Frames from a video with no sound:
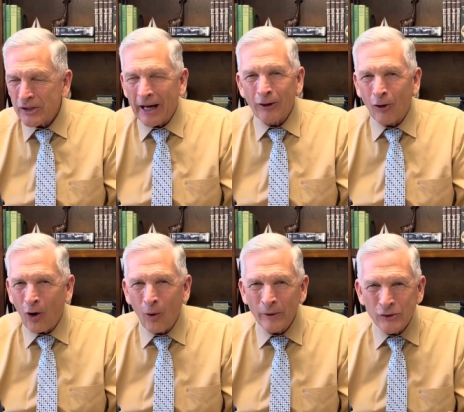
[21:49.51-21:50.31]
I don't
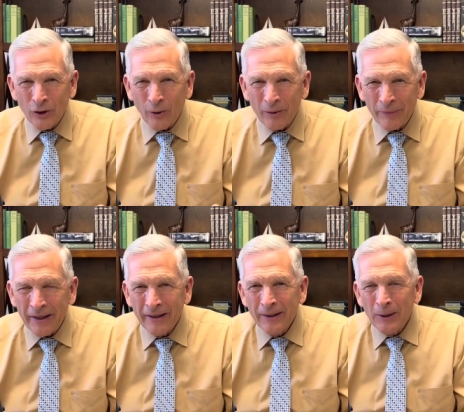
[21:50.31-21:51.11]
always do it,
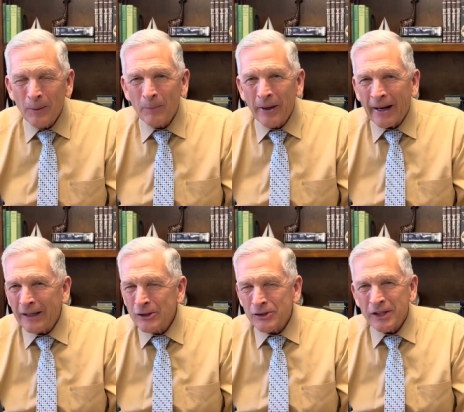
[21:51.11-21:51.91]
but, but I
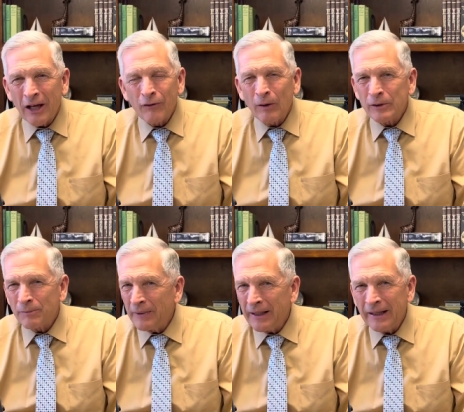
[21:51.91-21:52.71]
just think if it was
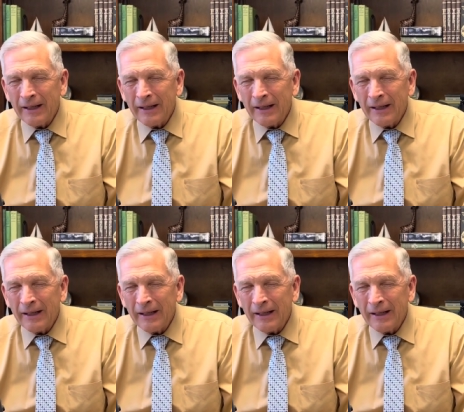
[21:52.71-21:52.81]
me,